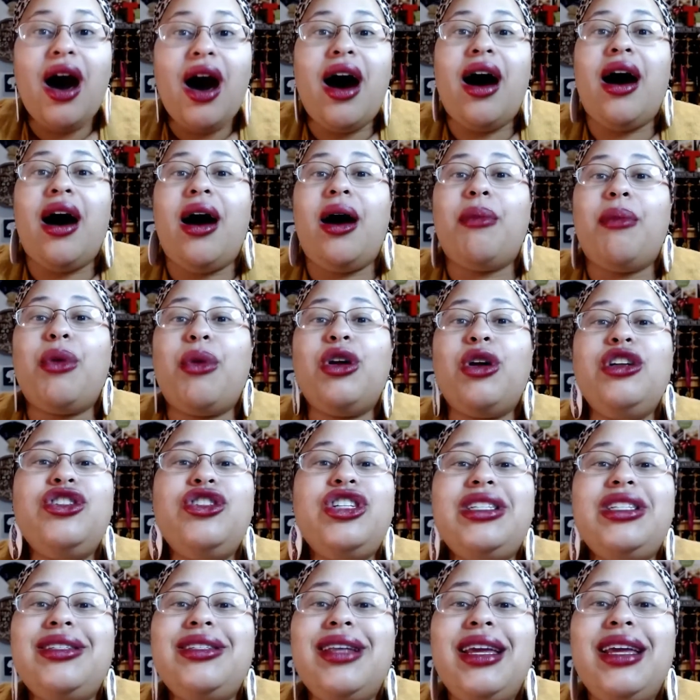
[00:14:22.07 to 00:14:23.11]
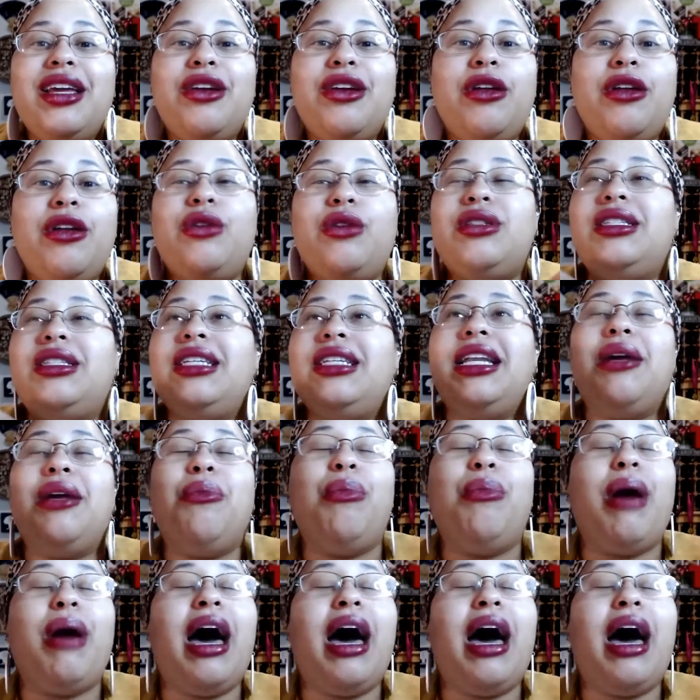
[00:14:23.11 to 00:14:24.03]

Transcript: um, or you're just like, you know, sitting